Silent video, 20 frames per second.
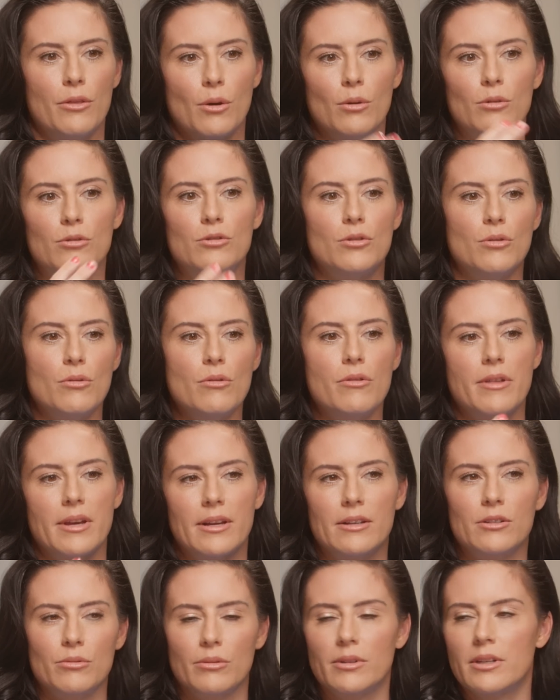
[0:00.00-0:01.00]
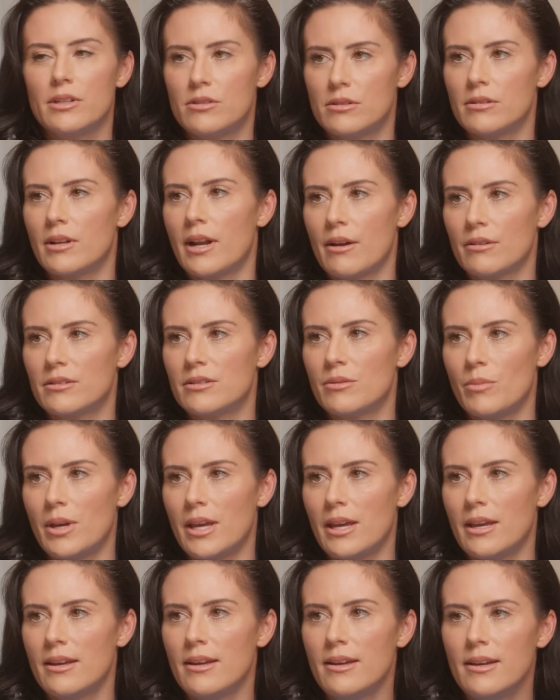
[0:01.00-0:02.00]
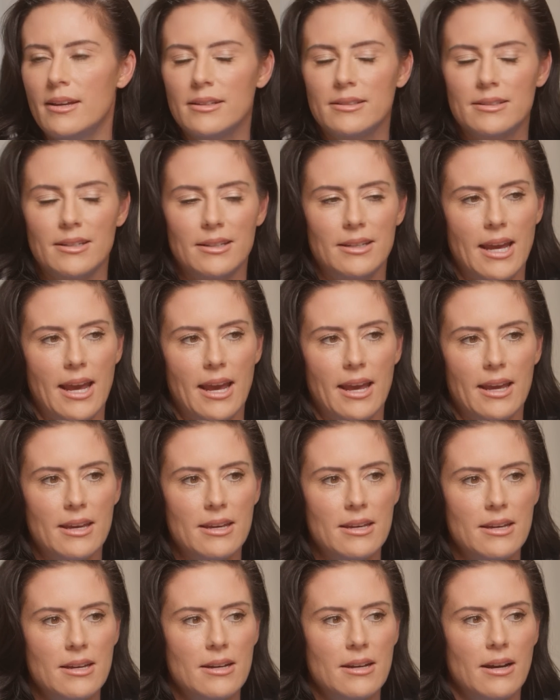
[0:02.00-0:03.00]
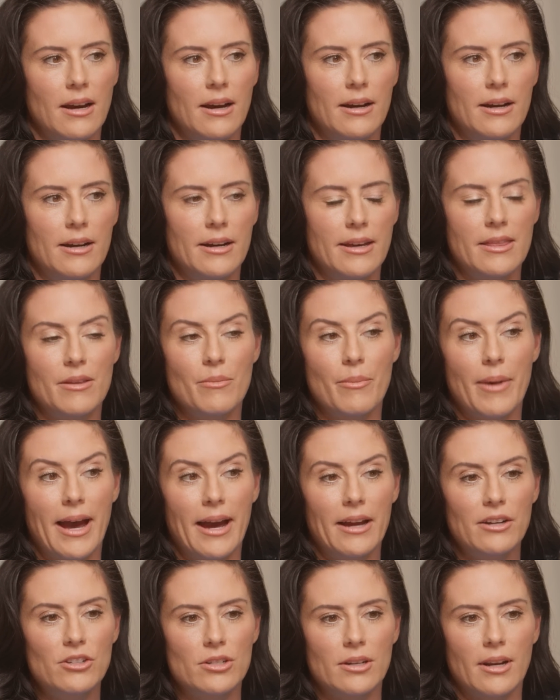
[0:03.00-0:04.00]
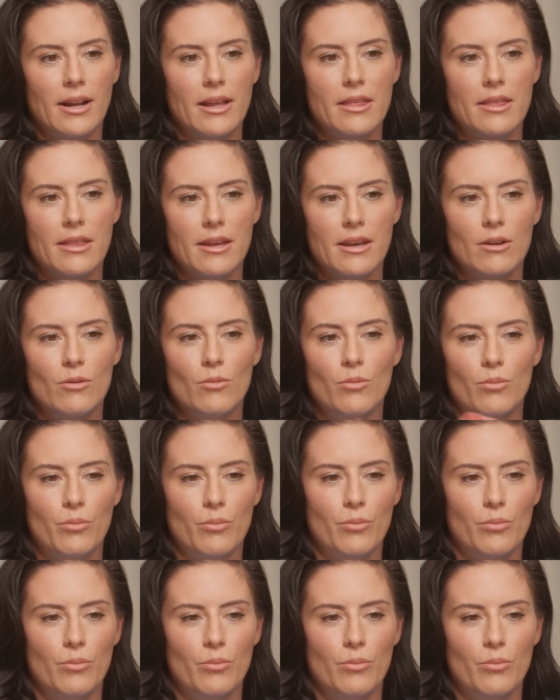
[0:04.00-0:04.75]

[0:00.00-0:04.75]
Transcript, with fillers: those two things really stood out to me today uh, in the match, and I think